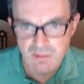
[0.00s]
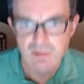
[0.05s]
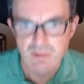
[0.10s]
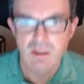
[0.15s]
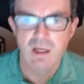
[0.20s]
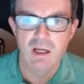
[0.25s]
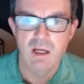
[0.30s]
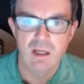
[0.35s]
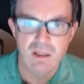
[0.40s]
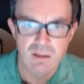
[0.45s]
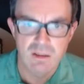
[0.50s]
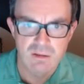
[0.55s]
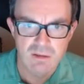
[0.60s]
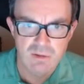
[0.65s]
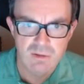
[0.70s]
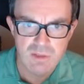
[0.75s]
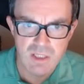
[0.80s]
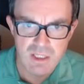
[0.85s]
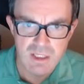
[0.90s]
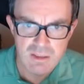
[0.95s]
Ah,
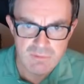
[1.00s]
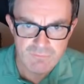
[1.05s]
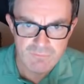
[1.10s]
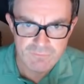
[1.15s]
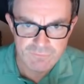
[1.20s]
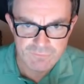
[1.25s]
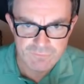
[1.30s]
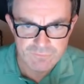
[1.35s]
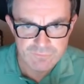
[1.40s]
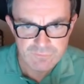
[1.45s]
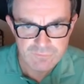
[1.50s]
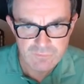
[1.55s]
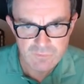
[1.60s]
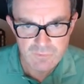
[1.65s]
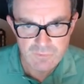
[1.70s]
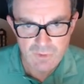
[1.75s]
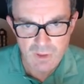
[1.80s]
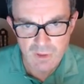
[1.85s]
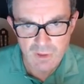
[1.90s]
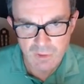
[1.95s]
okay.
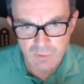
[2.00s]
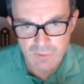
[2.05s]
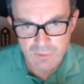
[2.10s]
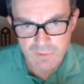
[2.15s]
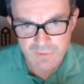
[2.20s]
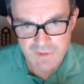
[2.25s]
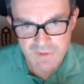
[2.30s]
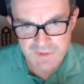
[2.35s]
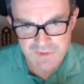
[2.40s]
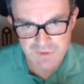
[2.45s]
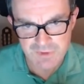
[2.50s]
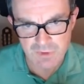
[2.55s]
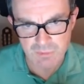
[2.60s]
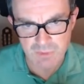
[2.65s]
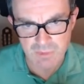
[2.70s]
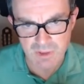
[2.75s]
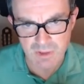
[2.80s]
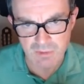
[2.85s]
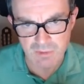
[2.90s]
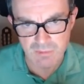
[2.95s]
Look at this
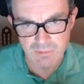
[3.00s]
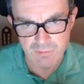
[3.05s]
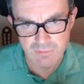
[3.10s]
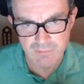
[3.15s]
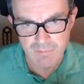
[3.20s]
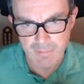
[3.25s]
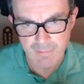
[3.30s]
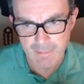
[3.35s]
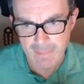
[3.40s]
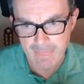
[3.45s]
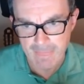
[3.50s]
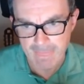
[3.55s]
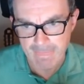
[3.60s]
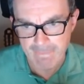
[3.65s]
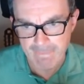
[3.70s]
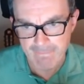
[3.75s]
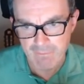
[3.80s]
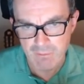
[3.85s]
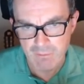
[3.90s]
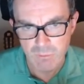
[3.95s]
domino.
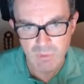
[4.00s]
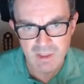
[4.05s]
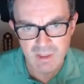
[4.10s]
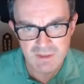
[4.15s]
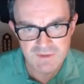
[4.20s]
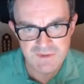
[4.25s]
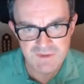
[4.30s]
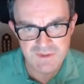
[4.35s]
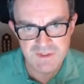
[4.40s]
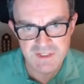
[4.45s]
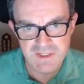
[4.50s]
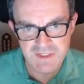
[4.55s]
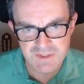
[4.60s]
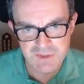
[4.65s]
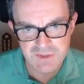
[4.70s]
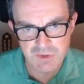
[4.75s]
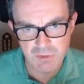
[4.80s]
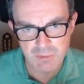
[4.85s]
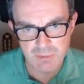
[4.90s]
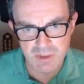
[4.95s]
Where does this
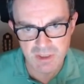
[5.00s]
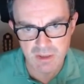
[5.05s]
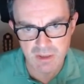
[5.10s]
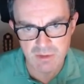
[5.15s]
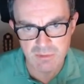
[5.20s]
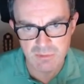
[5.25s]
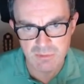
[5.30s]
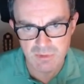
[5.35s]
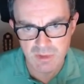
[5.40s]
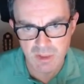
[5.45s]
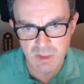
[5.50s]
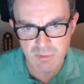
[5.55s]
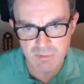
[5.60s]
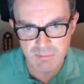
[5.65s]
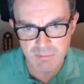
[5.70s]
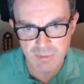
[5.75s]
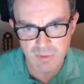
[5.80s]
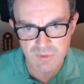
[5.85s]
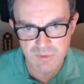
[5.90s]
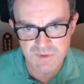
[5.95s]
domino go in
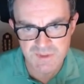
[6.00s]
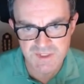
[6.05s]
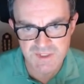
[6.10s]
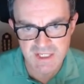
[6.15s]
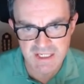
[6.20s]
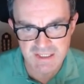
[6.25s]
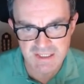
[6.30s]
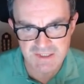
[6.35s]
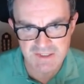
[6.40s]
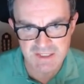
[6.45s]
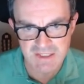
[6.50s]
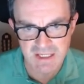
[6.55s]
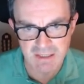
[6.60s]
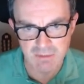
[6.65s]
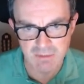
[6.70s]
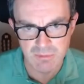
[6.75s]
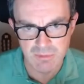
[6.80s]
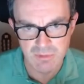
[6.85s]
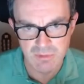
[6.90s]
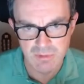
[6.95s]
box six
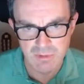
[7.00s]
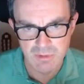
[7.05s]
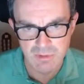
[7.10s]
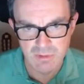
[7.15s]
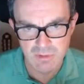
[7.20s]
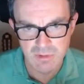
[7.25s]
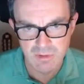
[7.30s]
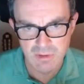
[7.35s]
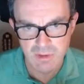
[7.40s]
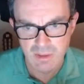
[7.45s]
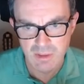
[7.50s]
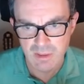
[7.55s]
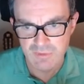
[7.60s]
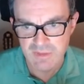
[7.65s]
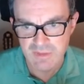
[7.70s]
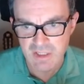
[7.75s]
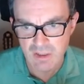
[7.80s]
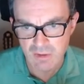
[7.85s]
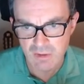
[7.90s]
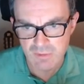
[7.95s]
now? And
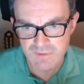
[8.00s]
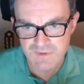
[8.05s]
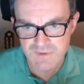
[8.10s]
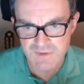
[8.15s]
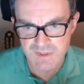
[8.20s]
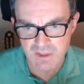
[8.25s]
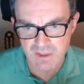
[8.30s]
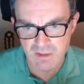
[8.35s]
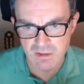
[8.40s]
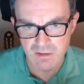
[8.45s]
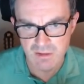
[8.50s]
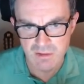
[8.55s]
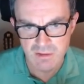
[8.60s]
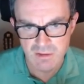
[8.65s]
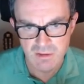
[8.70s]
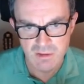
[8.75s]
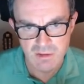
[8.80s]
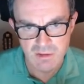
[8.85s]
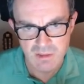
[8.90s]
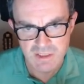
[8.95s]
the answer
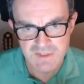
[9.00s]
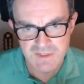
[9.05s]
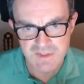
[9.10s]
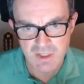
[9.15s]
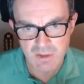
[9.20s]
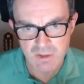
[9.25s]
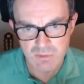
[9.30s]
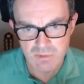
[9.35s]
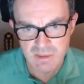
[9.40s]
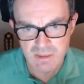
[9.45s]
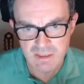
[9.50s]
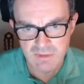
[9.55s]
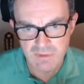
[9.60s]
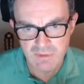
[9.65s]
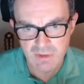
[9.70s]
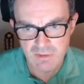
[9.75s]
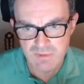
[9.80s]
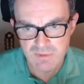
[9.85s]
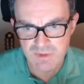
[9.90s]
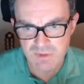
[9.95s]
is only in
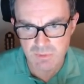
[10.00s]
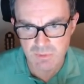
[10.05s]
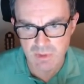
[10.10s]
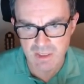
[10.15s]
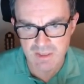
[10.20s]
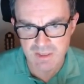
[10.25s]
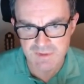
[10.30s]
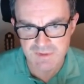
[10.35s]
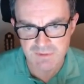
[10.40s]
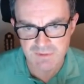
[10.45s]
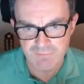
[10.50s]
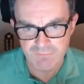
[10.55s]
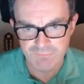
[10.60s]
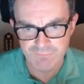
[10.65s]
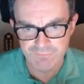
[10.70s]
those squares.